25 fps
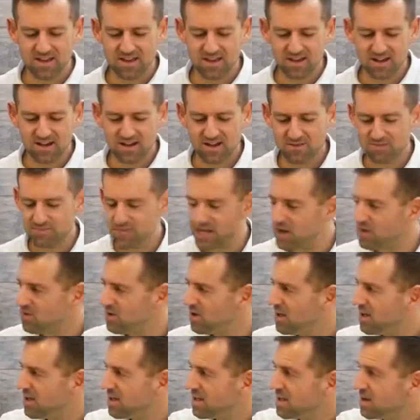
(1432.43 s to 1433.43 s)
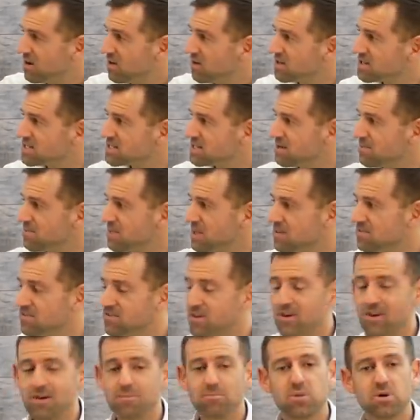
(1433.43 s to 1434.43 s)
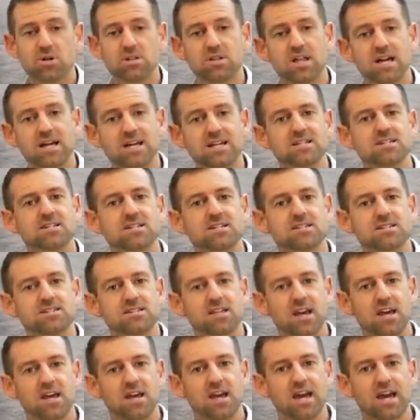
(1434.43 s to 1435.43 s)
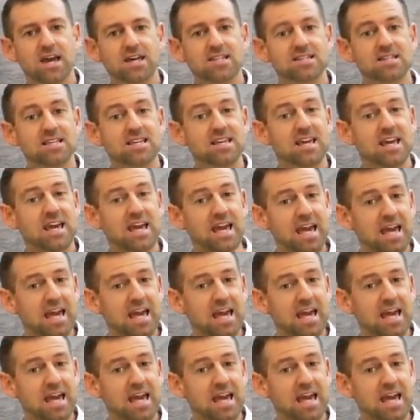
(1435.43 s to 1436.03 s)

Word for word: um, now here is something very polite to say at the